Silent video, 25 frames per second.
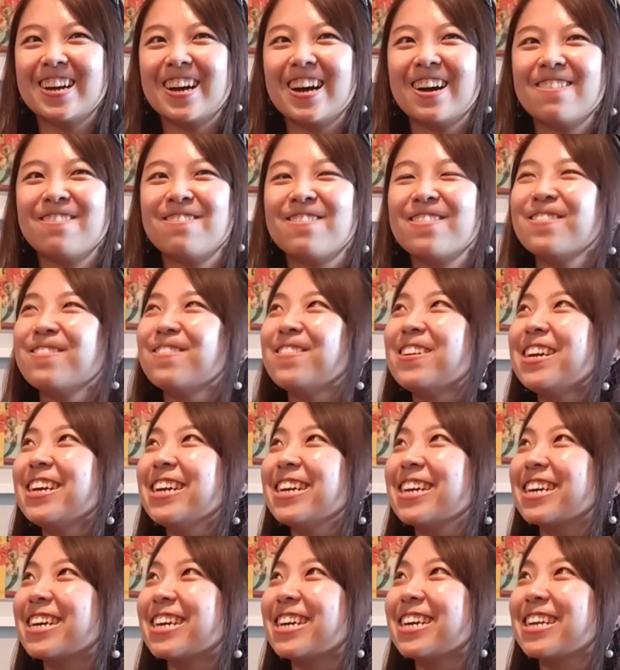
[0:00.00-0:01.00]
I'm
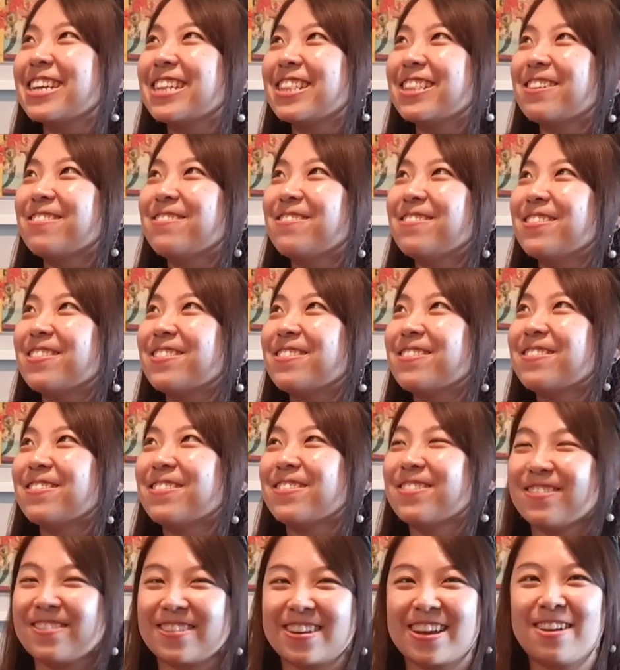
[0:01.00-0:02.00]
filming. Don't,
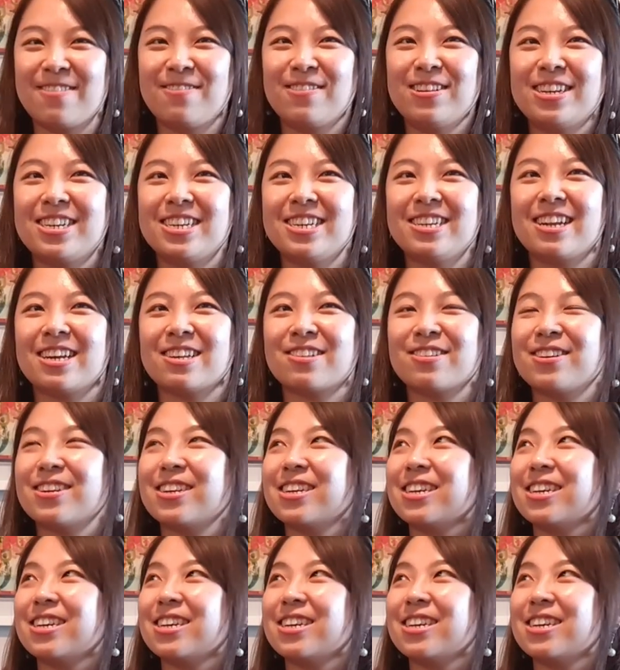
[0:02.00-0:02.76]
can I finish it? Last one.